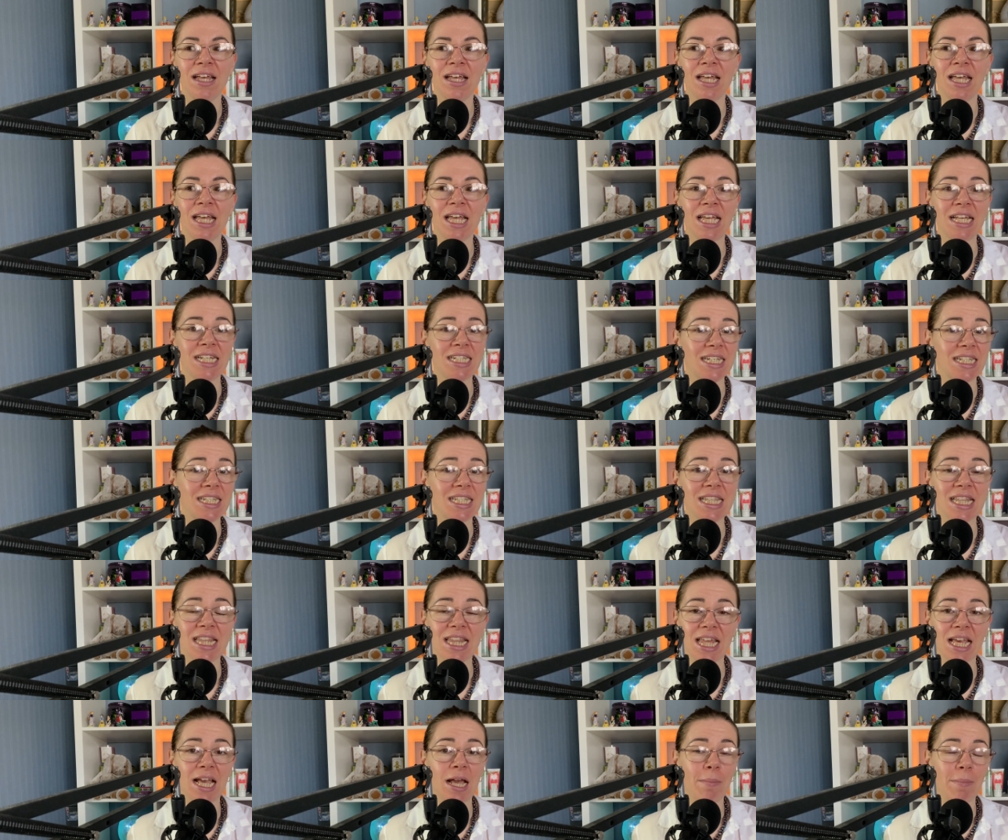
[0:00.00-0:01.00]
he doesn't
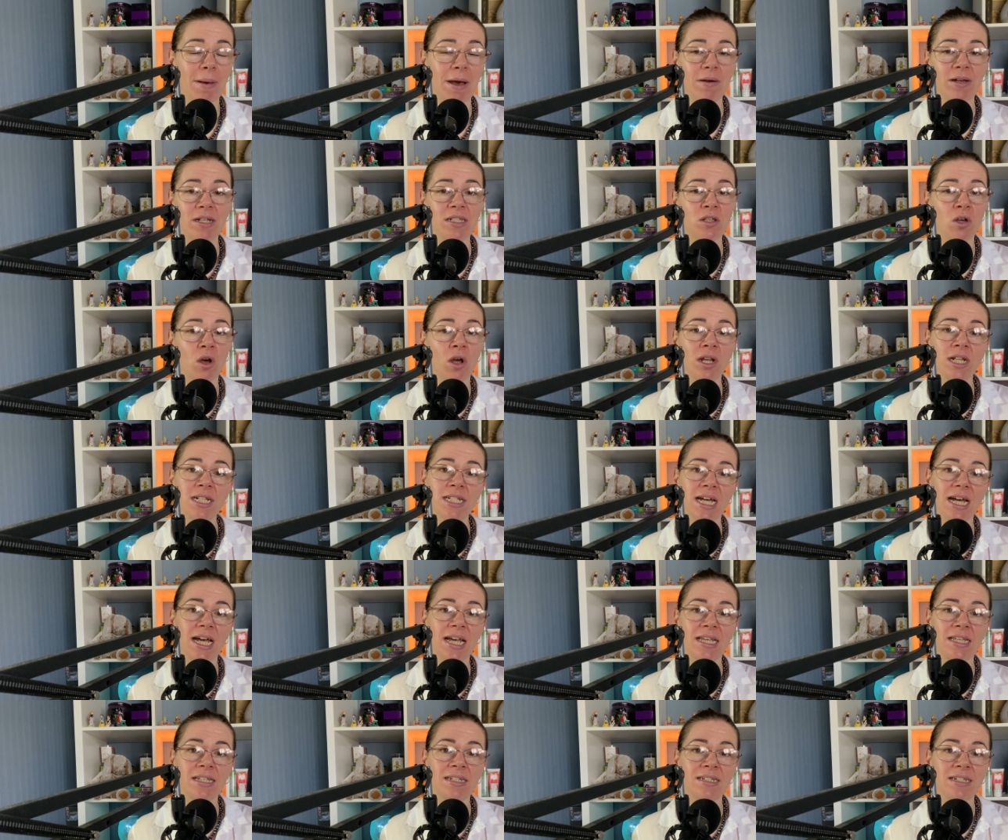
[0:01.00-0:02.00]
think about his
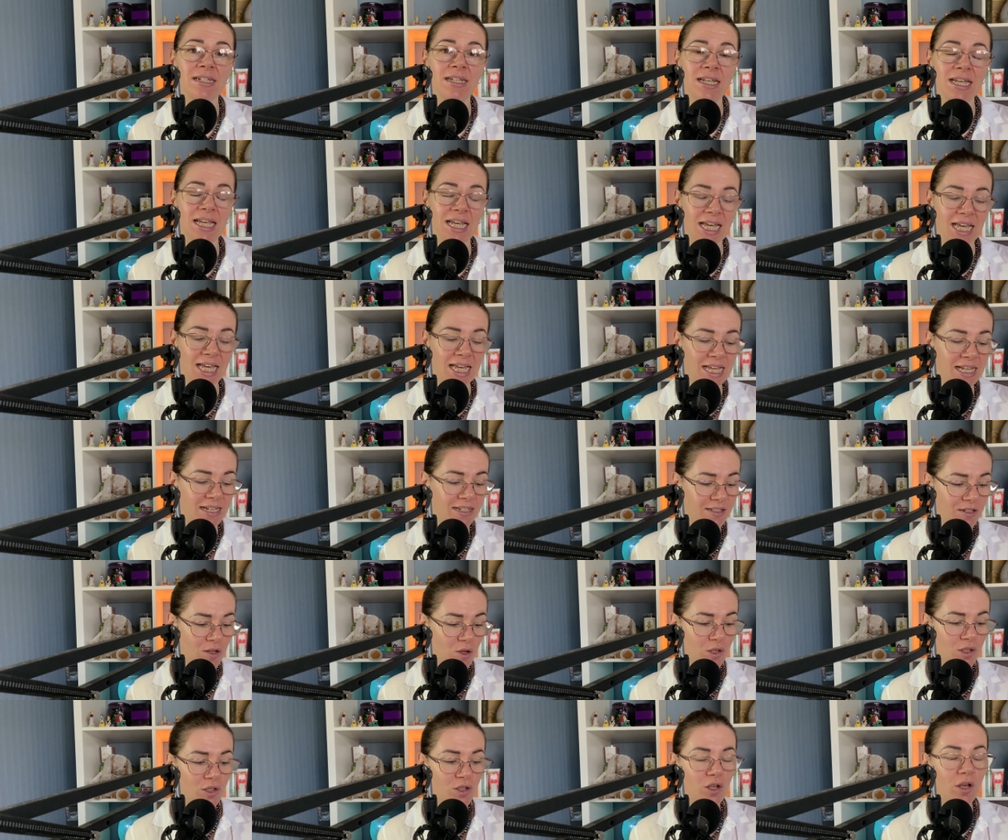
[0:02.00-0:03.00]
holiday. He has
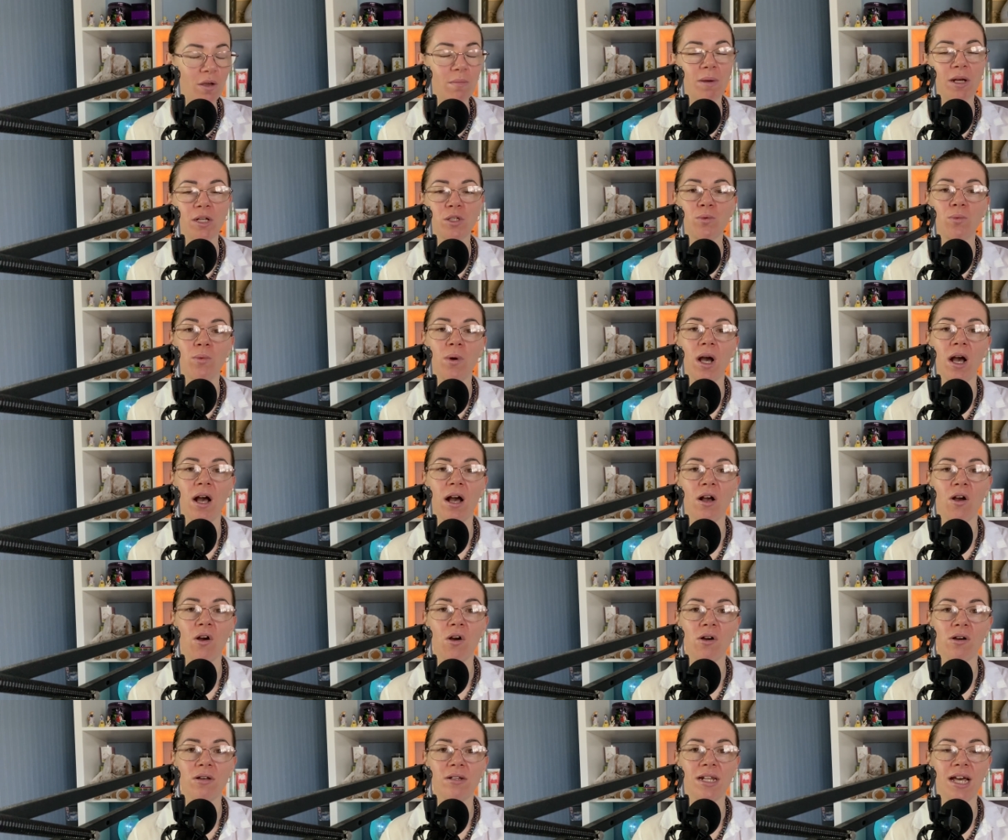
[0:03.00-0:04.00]
got so much
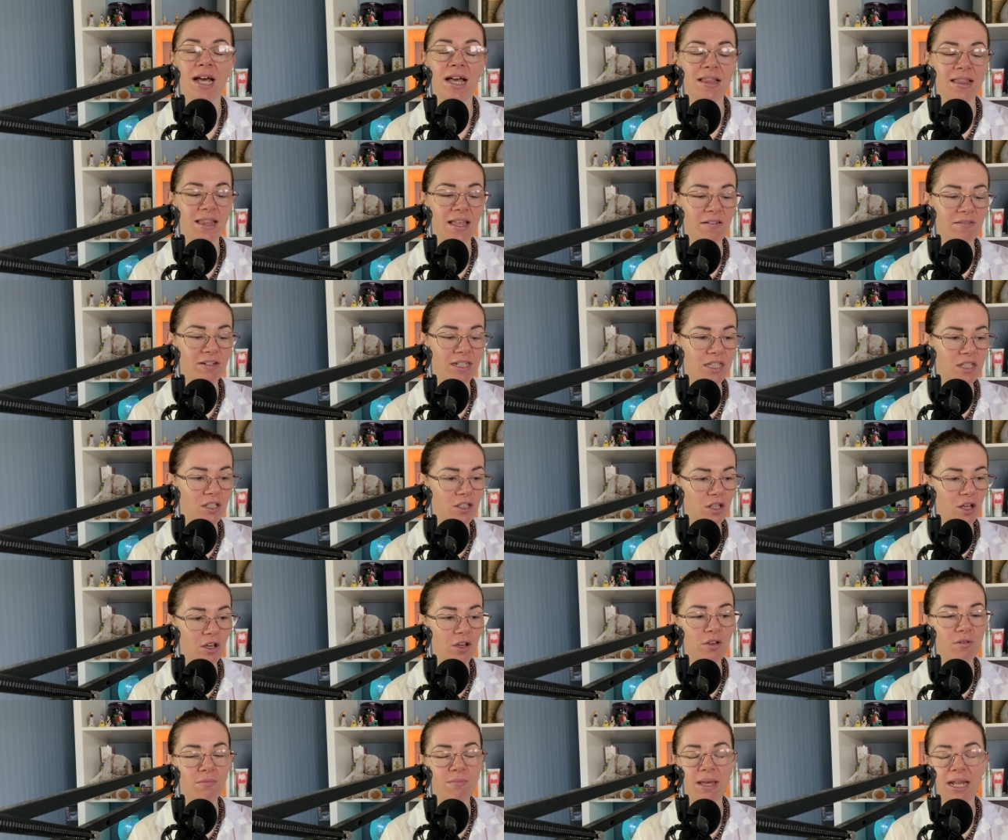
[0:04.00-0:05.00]
work on, and there is
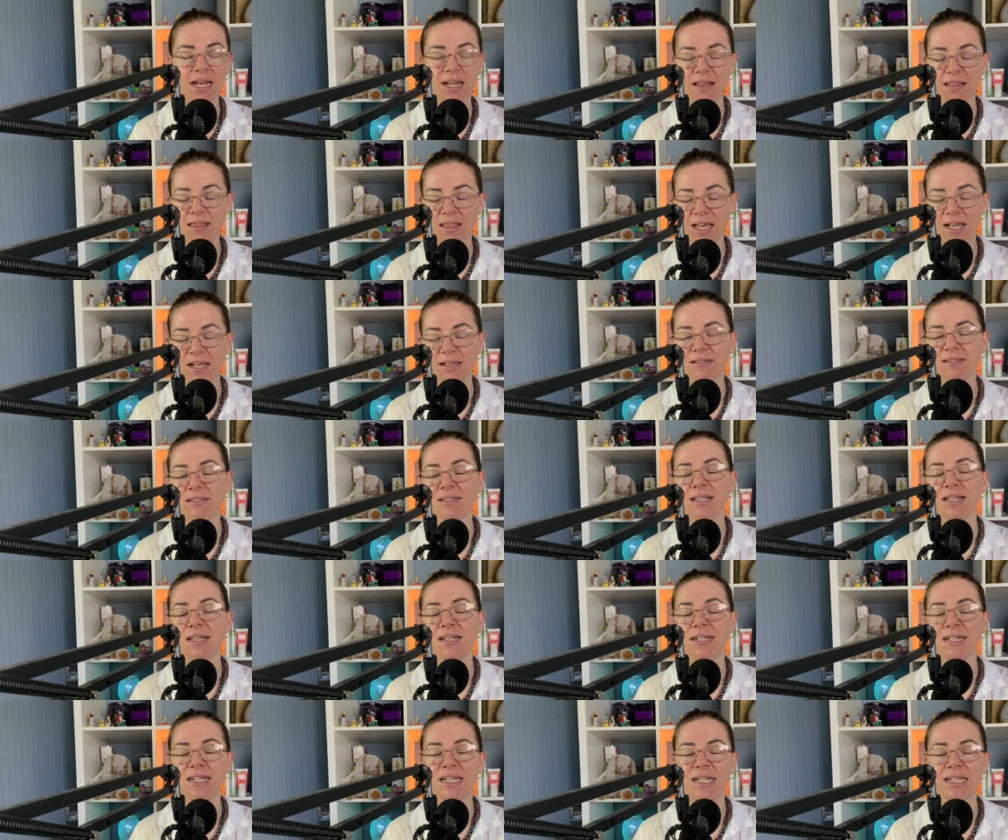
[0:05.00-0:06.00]
so many things
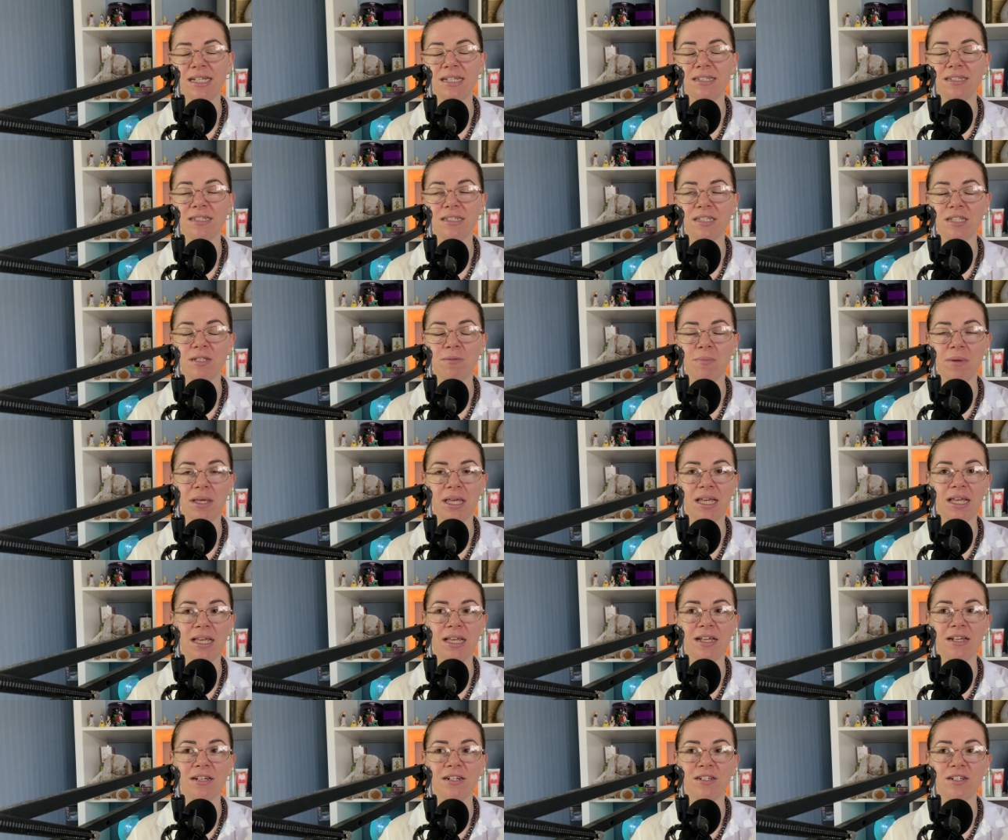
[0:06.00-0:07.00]
that need to
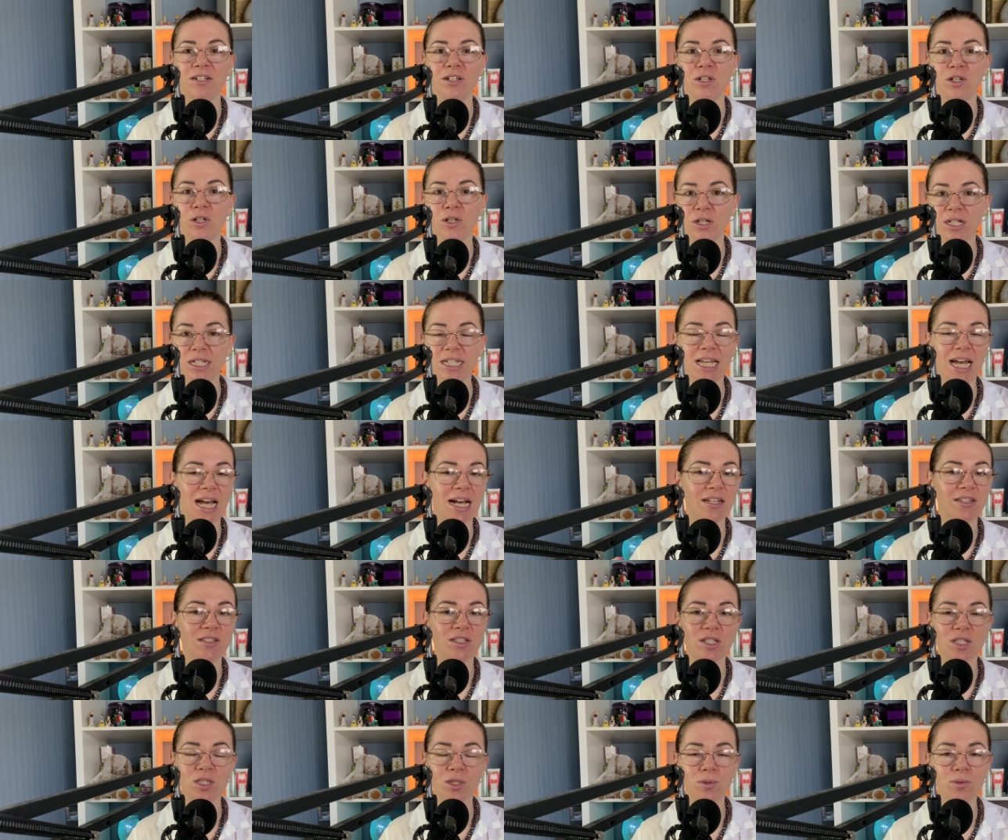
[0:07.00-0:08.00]
be looked at
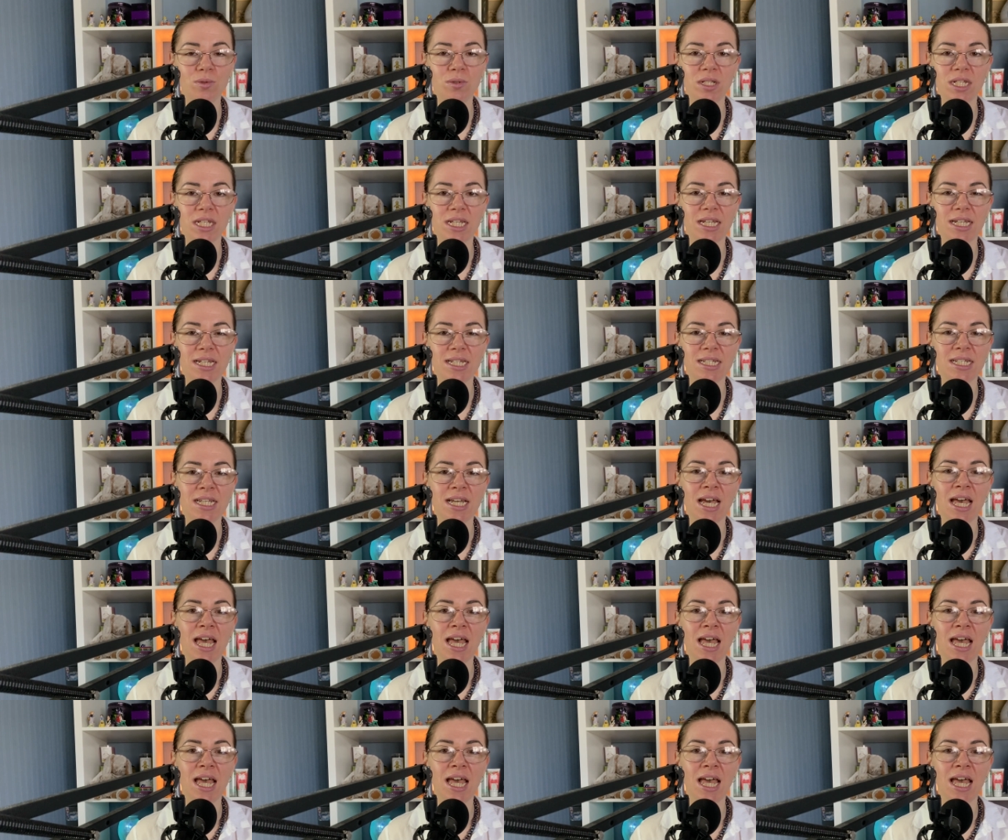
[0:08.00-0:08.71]
and sorted,